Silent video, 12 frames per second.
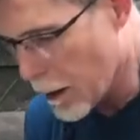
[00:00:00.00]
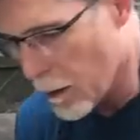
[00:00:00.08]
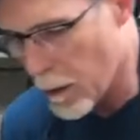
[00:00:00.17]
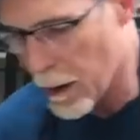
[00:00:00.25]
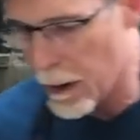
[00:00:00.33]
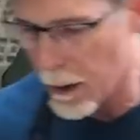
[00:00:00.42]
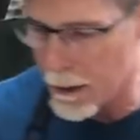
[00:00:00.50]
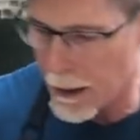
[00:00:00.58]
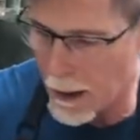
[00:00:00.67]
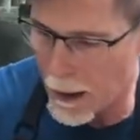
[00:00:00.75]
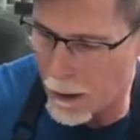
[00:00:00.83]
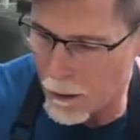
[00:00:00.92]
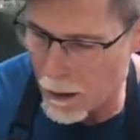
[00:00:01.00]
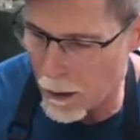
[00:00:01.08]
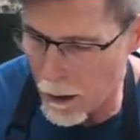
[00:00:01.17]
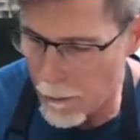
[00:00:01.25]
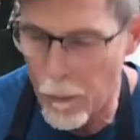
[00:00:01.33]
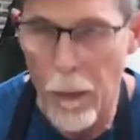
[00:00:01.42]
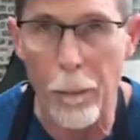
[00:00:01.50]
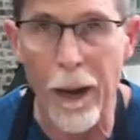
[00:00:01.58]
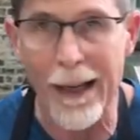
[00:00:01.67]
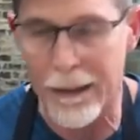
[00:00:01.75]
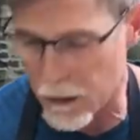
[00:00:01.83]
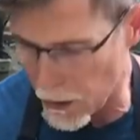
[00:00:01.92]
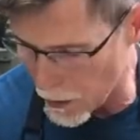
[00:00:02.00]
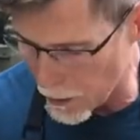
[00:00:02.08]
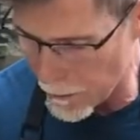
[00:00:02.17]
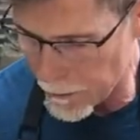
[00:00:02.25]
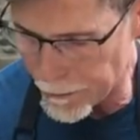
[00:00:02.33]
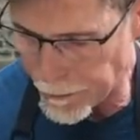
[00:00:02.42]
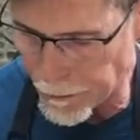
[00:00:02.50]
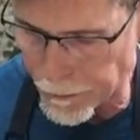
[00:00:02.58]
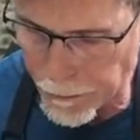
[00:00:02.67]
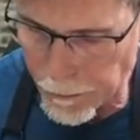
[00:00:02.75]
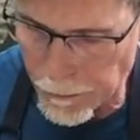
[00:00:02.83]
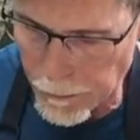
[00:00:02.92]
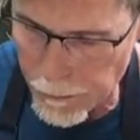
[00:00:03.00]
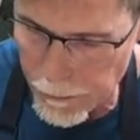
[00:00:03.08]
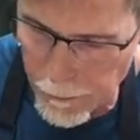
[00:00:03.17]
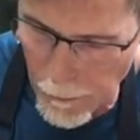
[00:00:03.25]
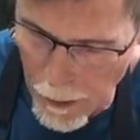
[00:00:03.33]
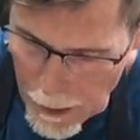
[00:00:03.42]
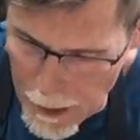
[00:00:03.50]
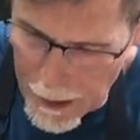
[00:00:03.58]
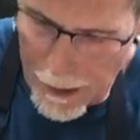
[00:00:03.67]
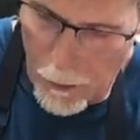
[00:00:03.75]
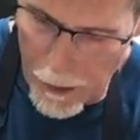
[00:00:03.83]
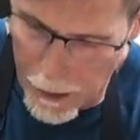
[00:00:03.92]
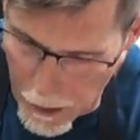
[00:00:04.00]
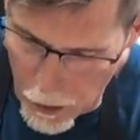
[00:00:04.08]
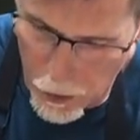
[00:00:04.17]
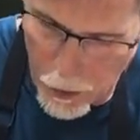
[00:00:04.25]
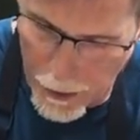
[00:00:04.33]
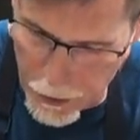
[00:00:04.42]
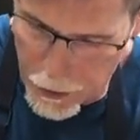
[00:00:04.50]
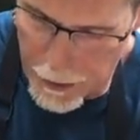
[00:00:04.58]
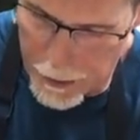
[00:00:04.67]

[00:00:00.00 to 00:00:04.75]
We're going to take the pestle and we're going to crush